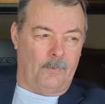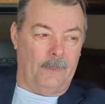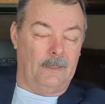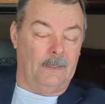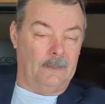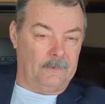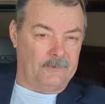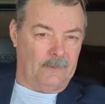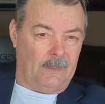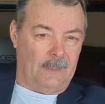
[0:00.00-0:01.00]
praying in
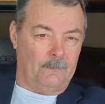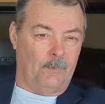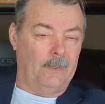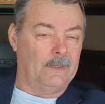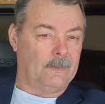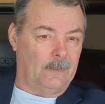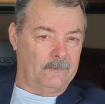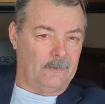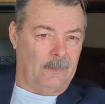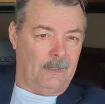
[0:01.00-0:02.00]
English a lot, praying in
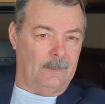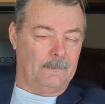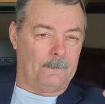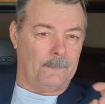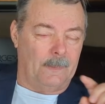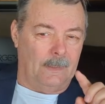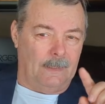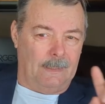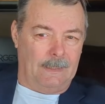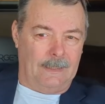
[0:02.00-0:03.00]
tongues a lot,
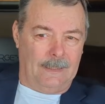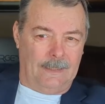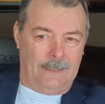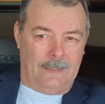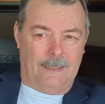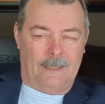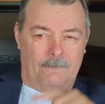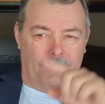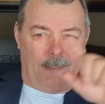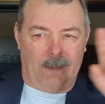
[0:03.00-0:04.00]
and
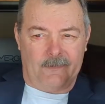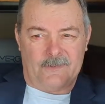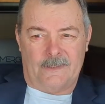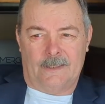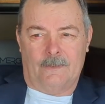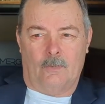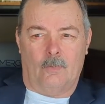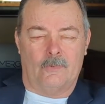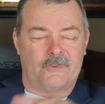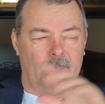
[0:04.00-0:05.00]
everything else in the
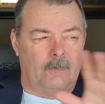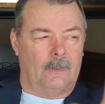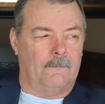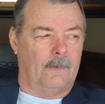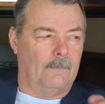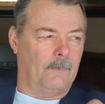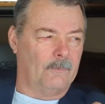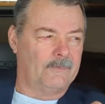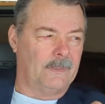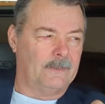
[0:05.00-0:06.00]
whole circle of, of
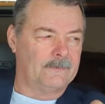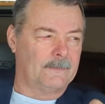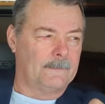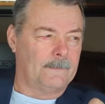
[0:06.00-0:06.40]
those things.